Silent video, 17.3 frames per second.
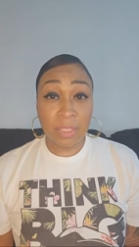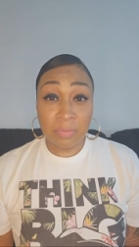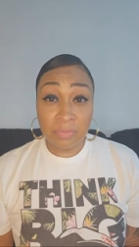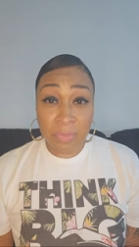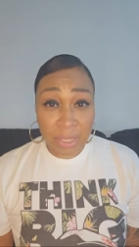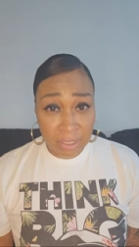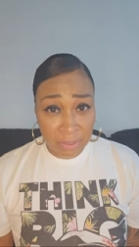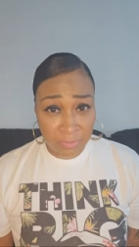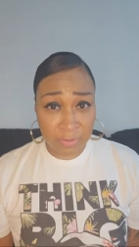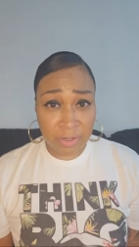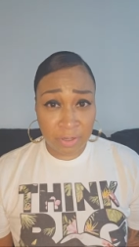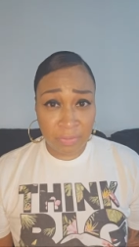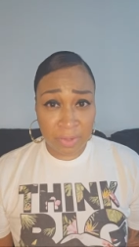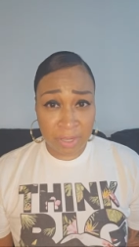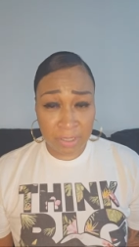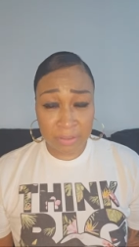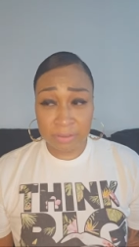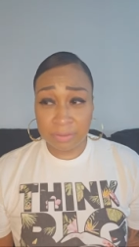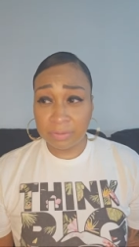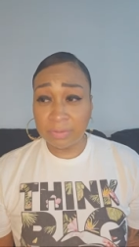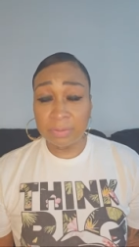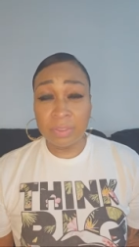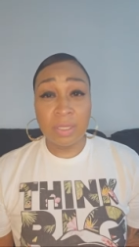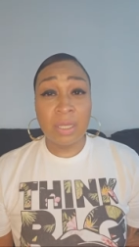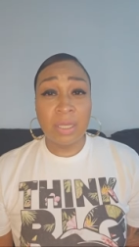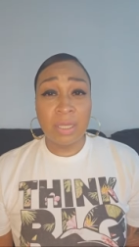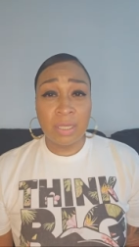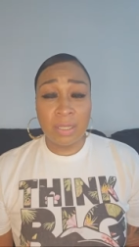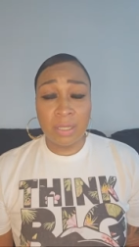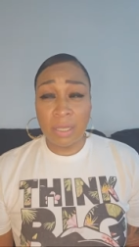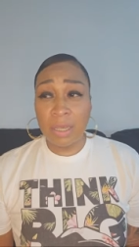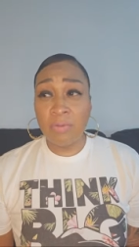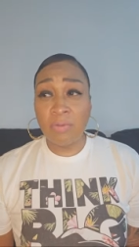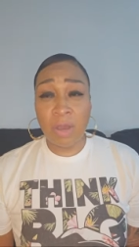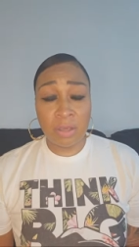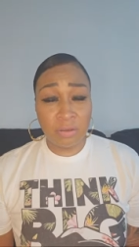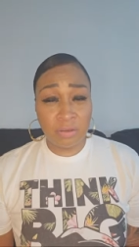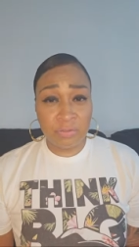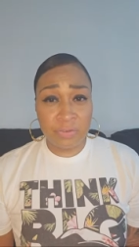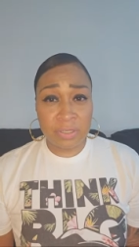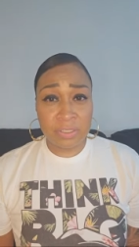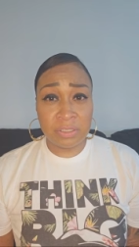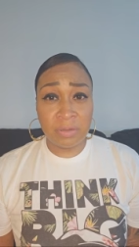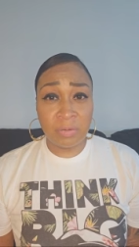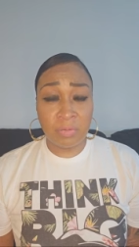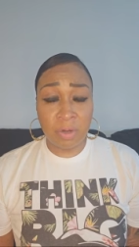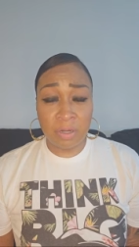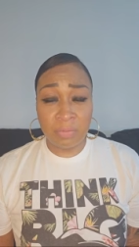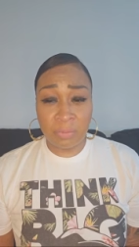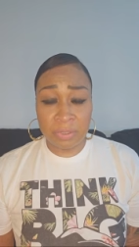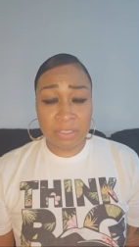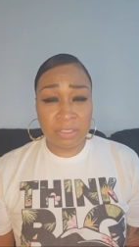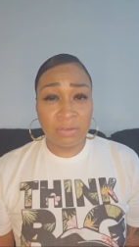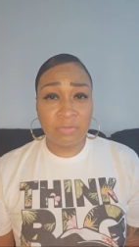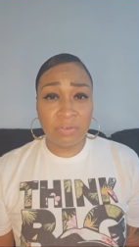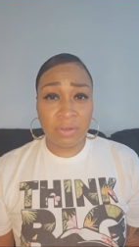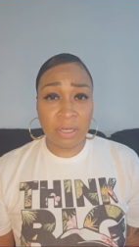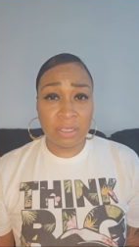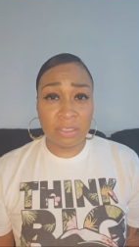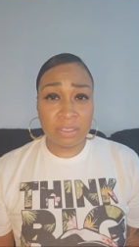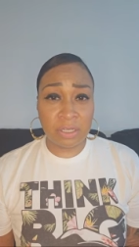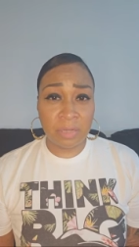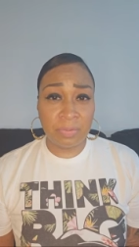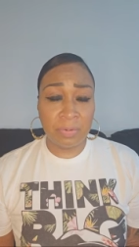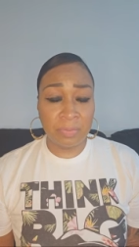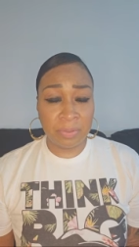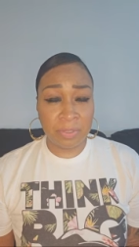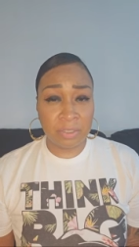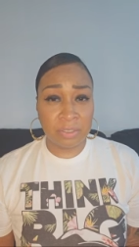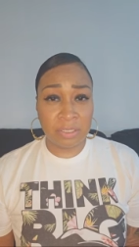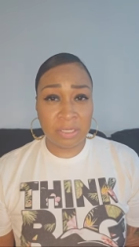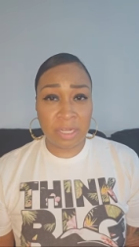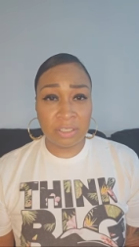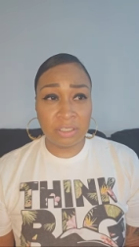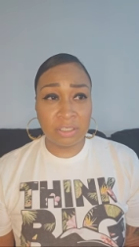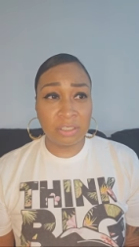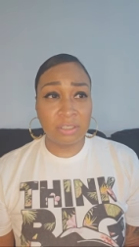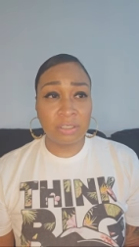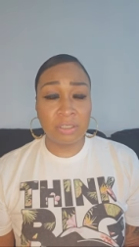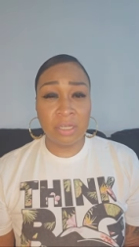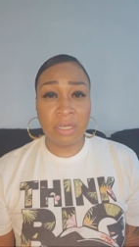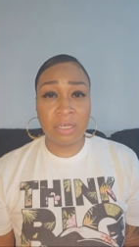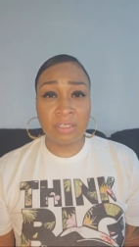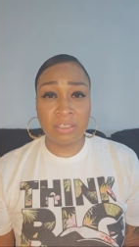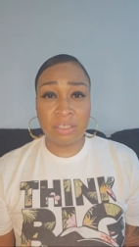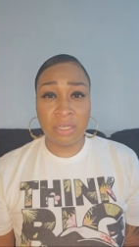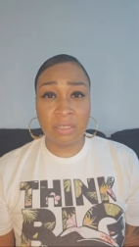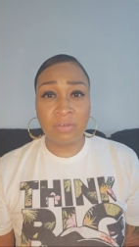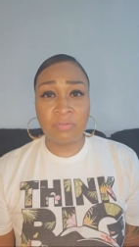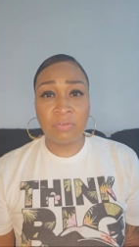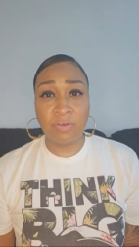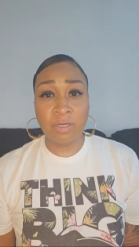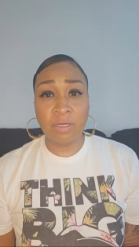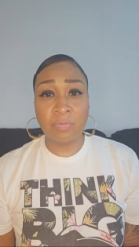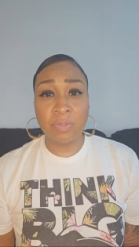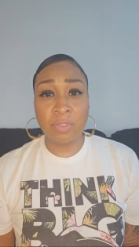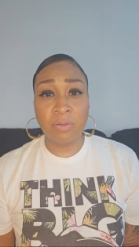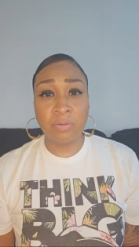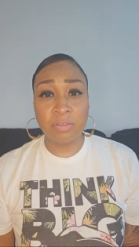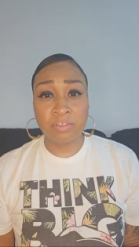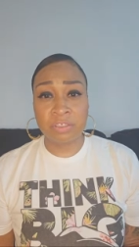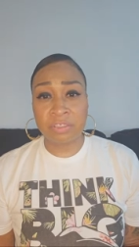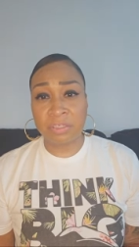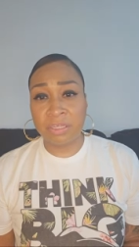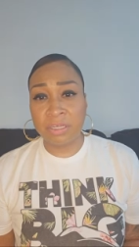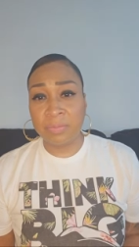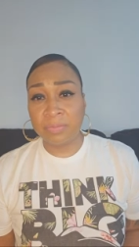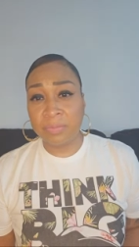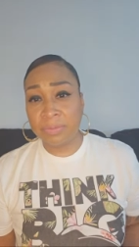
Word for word: Make you feel better. And while you fix them one, put some fucking sleeping pills in that shit so they could shut the fuck up and go to sleep.